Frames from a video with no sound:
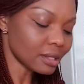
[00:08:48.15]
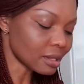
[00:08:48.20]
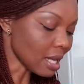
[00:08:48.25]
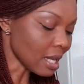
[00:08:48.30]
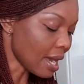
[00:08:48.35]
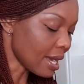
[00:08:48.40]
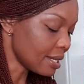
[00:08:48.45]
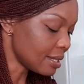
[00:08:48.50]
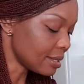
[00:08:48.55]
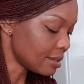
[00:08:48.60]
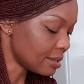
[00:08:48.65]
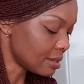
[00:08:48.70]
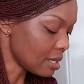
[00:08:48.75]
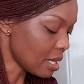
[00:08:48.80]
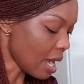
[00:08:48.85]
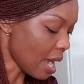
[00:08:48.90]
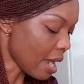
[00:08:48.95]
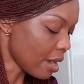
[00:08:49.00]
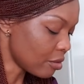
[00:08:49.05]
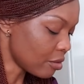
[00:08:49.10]
size
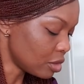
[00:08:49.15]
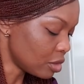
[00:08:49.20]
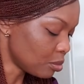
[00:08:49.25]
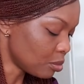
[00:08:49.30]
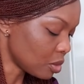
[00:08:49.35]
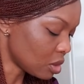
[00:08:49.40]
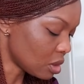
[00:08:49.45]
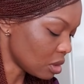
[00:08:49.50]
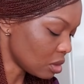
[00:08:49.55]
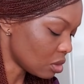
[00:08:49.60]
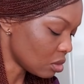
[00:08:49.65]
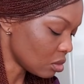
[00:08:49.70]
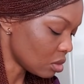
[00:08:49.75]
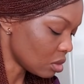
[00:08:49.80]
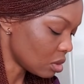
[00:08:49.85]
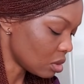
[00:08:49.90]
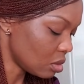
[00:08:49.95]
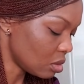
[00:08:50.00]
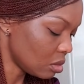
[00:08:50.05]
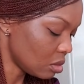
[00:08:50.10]
Irish
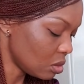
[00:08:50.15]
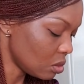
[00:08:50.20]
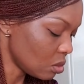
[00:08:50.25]
potatoes.